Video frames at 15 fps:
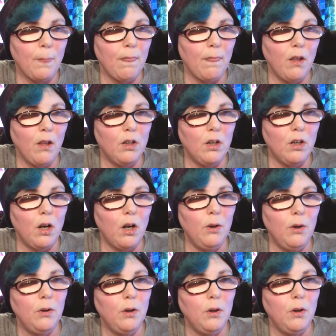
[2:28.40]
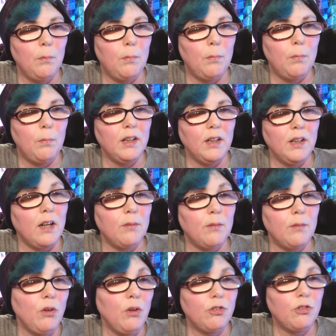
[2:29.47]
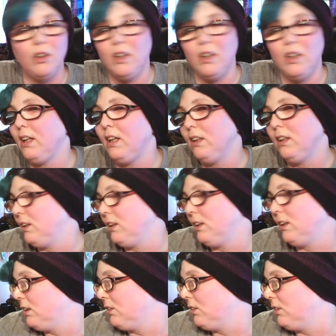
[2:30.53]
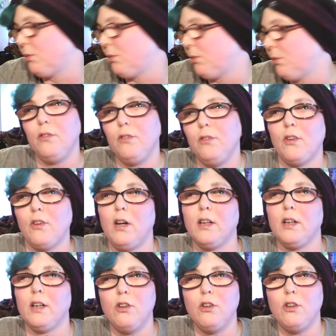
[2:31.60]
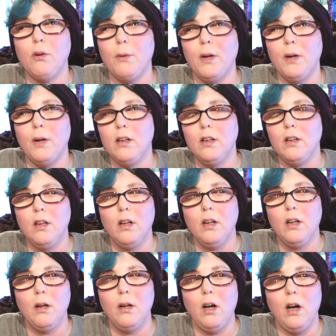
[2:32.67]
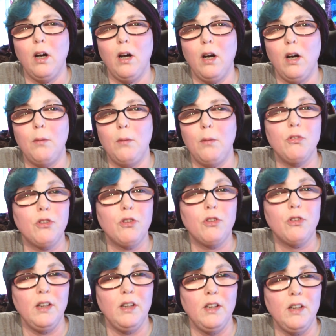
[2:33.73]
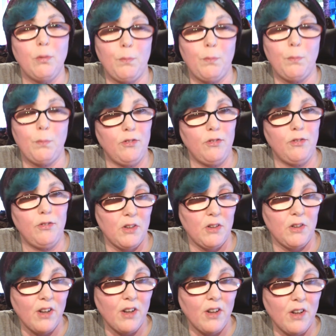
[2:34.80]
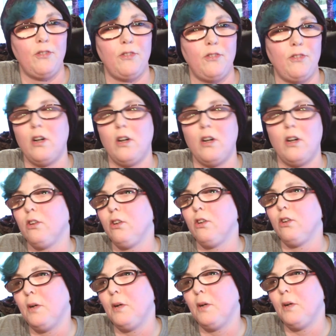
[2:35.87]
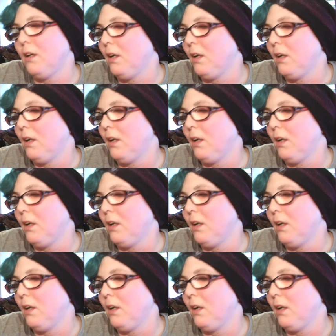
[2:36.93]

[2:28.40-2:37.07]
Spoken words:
yeah, mostly to prove that I can do it, mostly to prove to myself that I can do it,